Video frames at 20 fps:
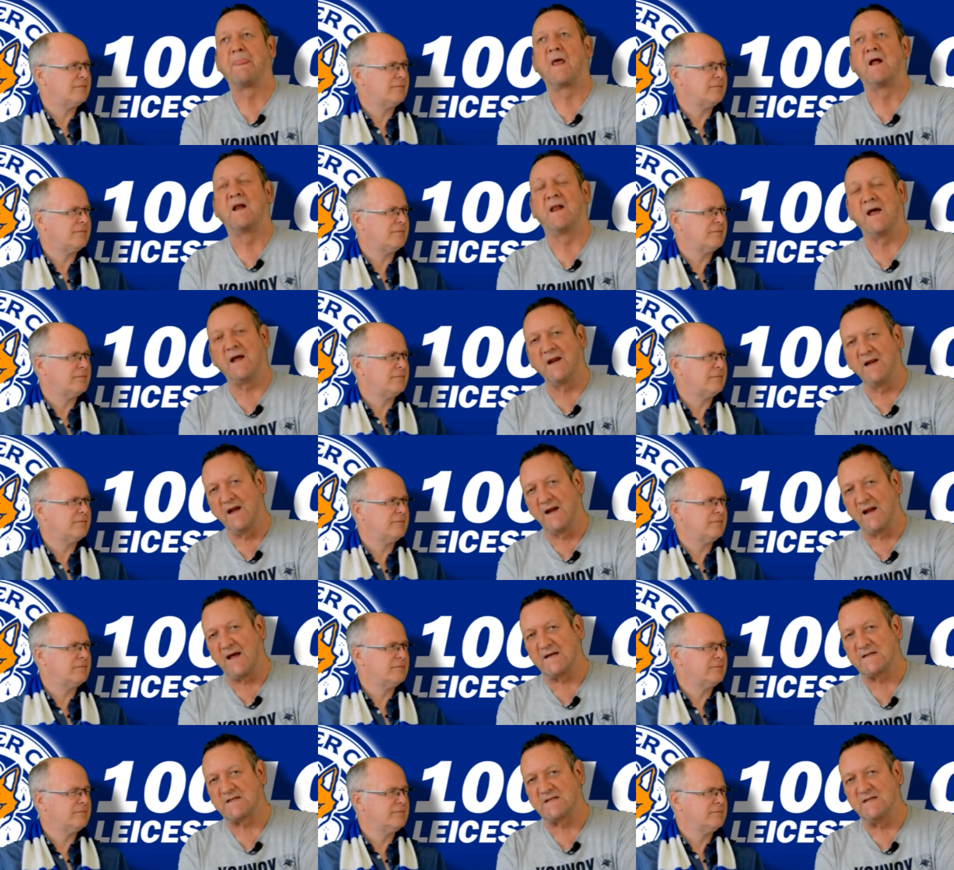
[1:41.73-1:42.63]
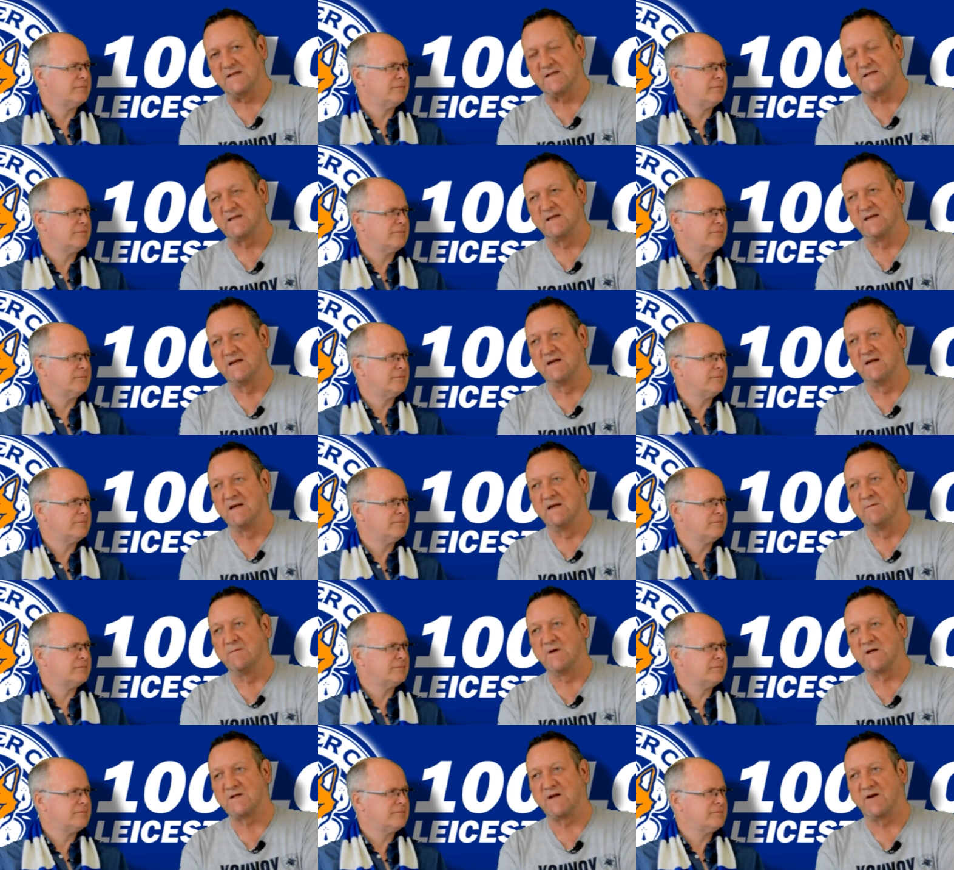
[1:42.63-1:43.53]
Speaker 1: Learn the lessons.
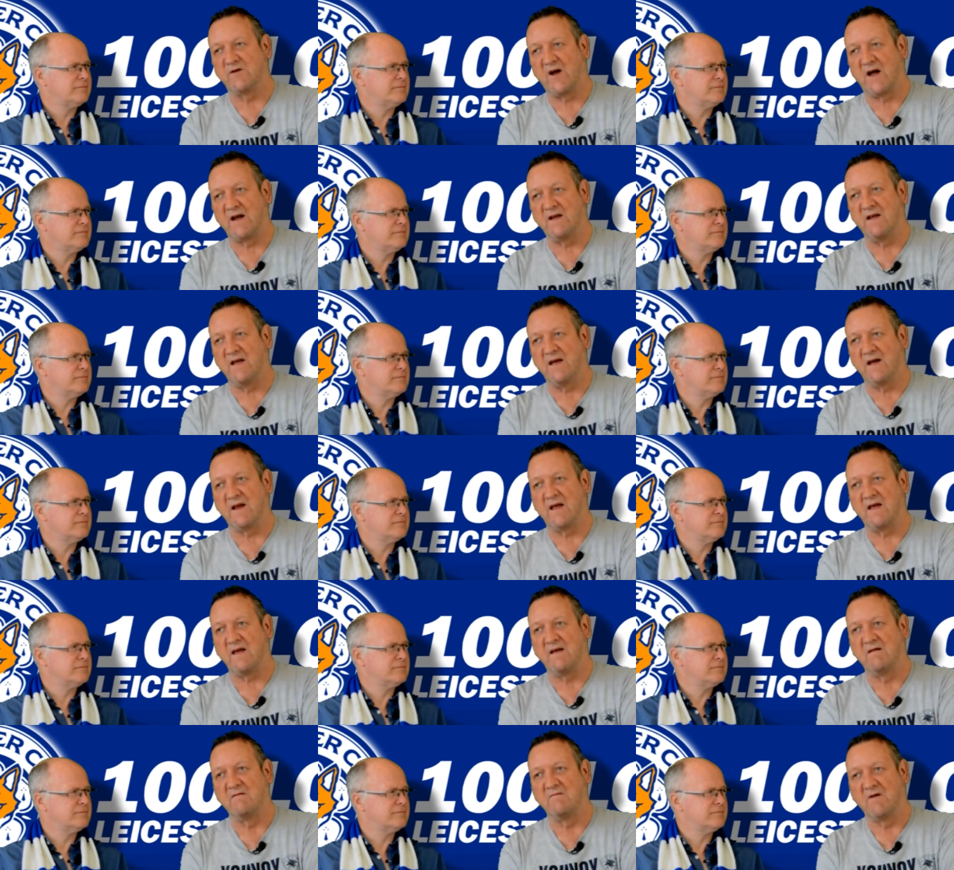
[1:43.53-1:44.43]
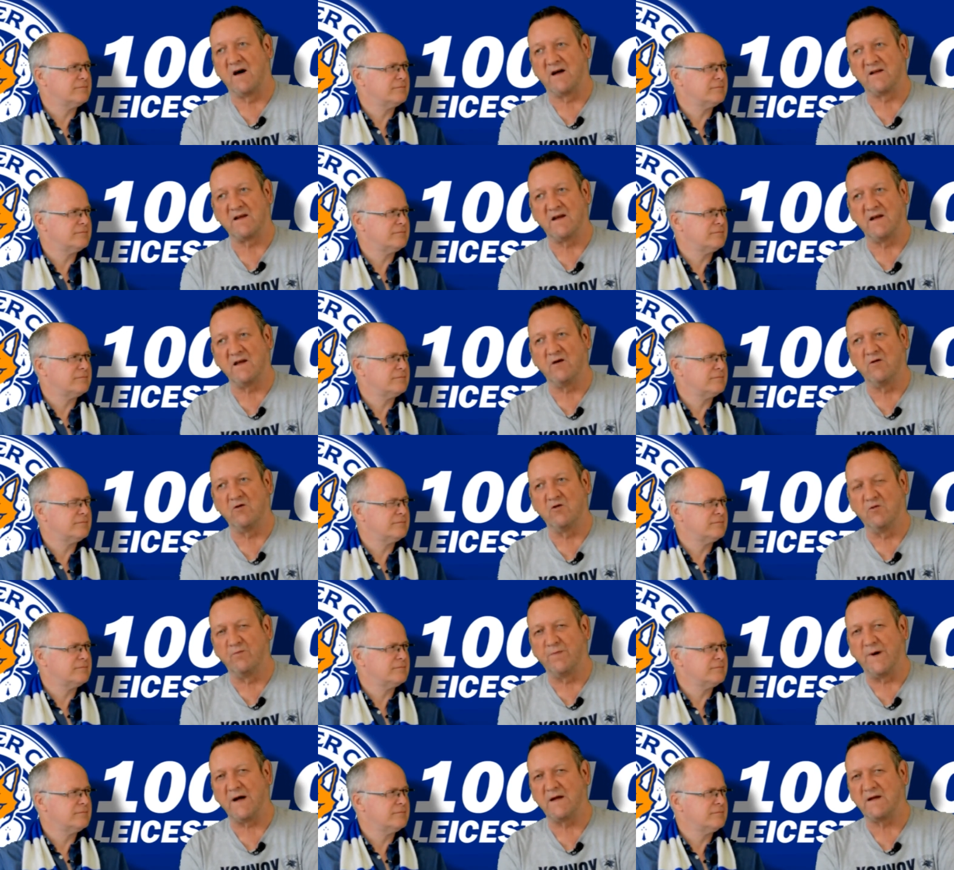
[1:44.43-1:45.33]
Mr Ranieri, I think he'll go
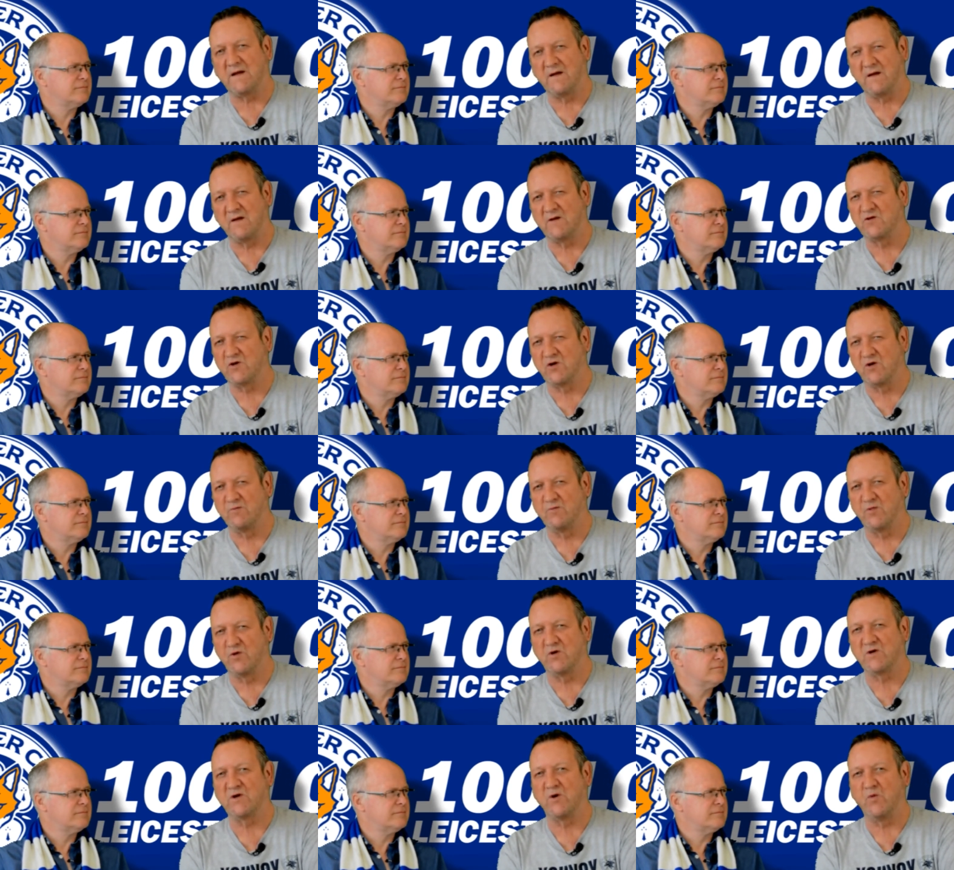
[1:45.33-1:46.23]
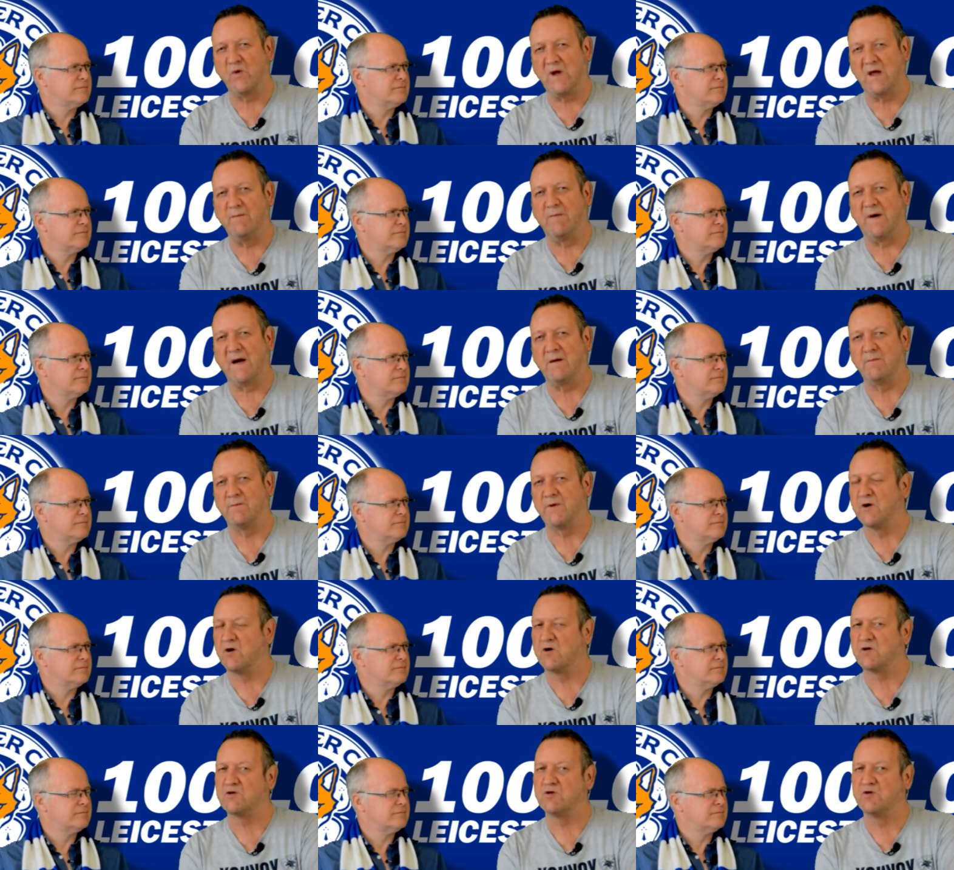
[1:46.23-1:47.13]
back to the drawing board a wee bit, but
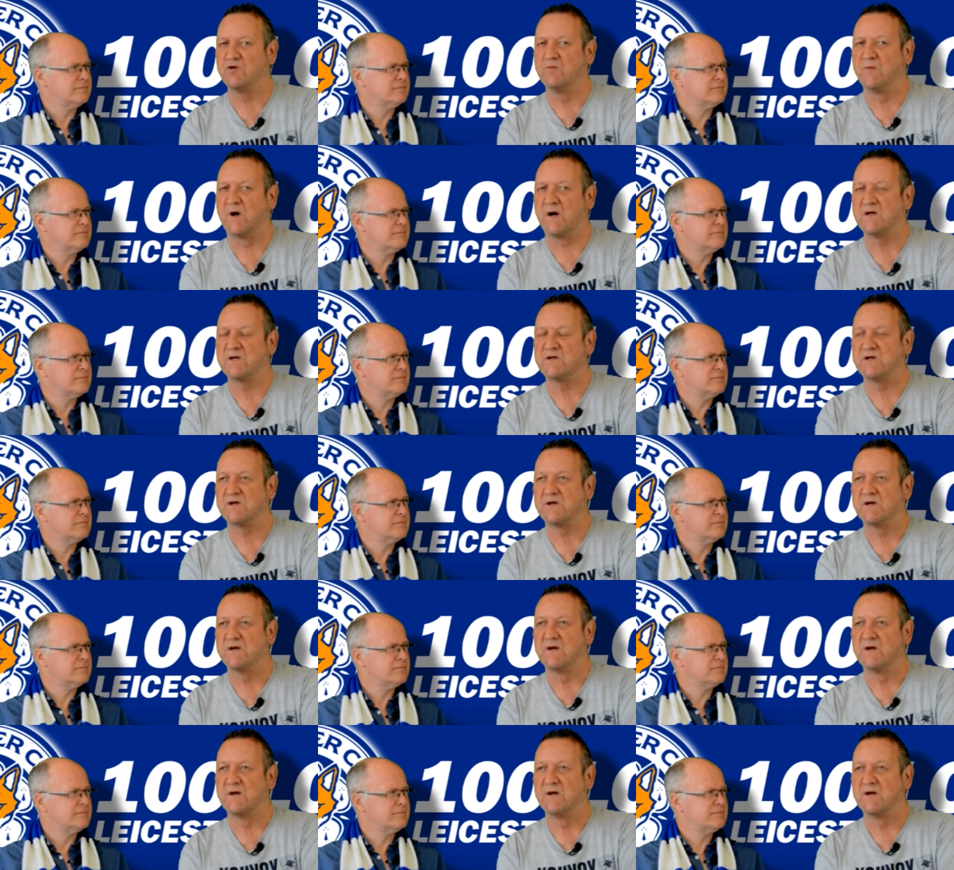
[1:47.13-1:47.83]
not too much,